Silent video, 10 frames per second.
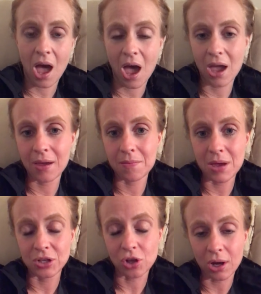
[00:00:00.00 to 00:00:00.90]
I've
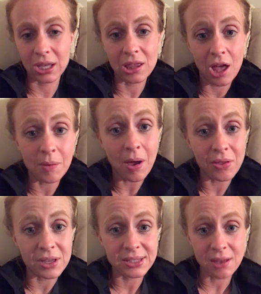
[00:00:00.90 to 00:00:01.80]
been talking a lot about
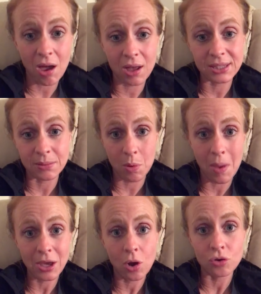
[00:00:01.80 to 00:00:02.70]
this on some of
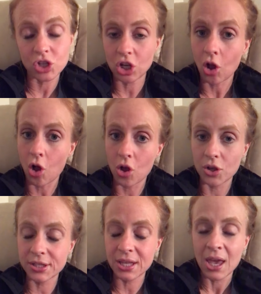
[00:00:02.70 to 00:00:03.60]
my coaching
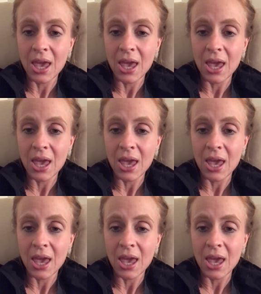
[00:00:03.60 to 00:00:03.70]
calls,